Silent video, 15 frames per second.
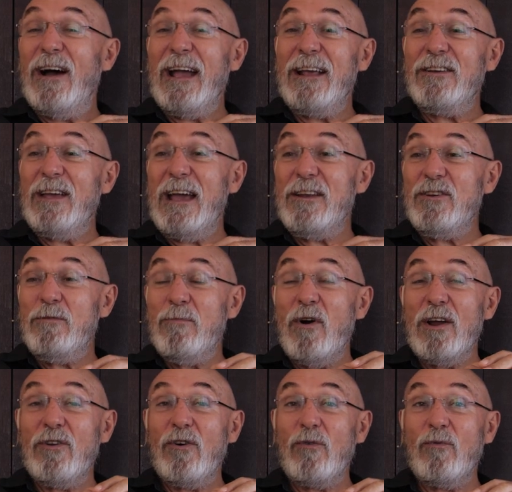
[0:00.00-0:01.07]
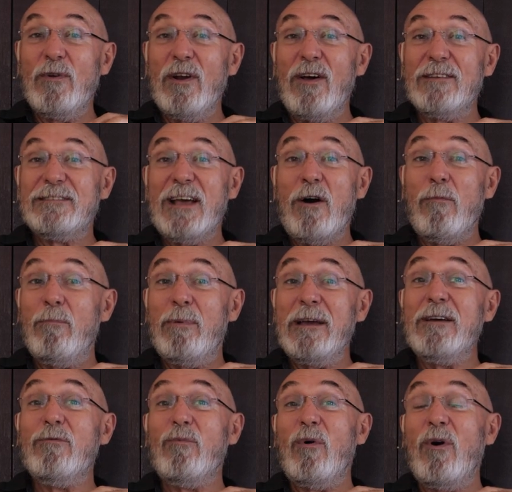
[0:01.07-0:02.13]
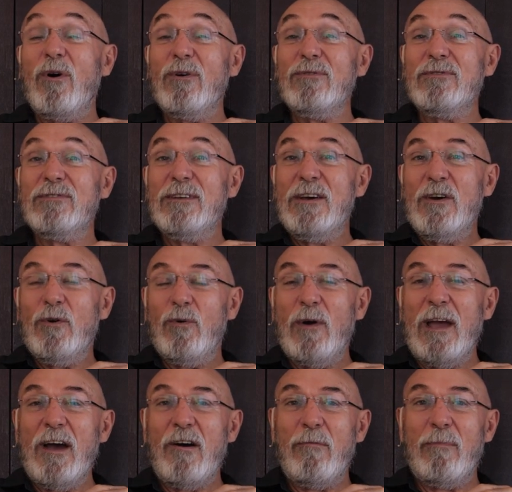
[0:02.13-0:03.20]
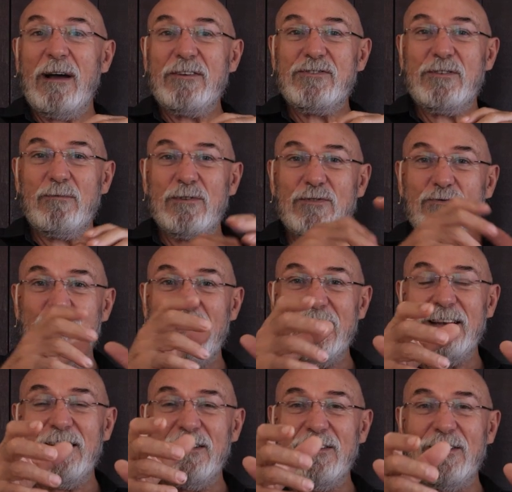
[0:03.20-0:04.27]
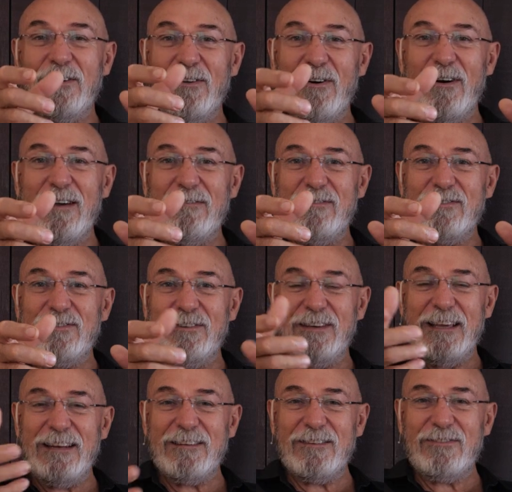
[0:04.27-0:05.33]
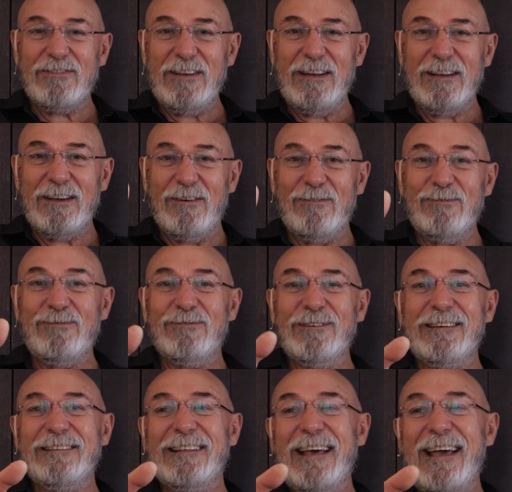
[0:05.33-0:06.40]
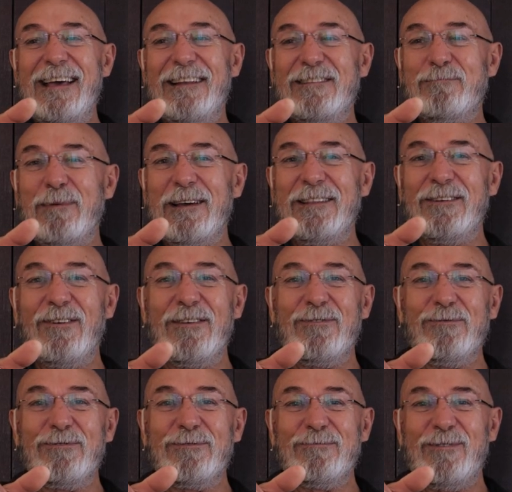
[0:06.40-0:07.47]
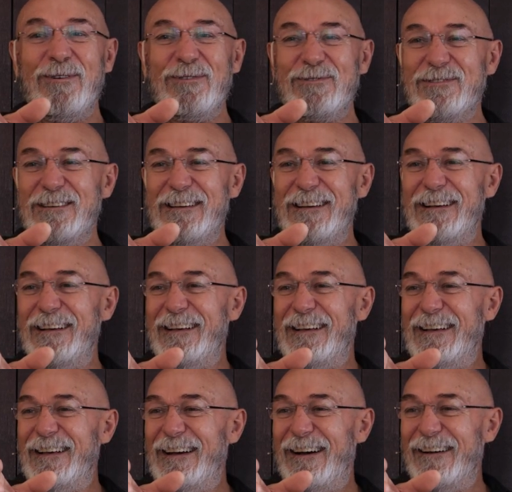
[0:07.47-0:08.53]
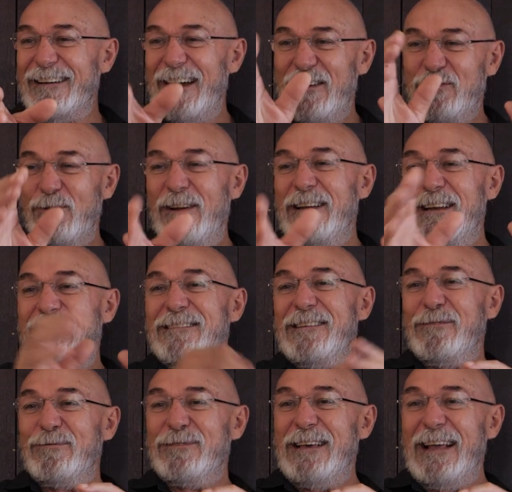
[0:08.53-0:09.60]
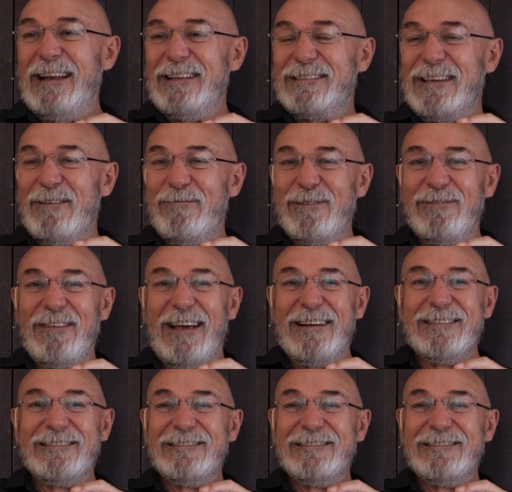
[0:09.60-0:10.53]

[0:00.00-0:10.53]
And you might not realize how big it was or how much it was running in your life until you get to see it and go, oh, look at that. It's bigger than I thought it was. Okay, so I need to deal with that. Let's get rid of that.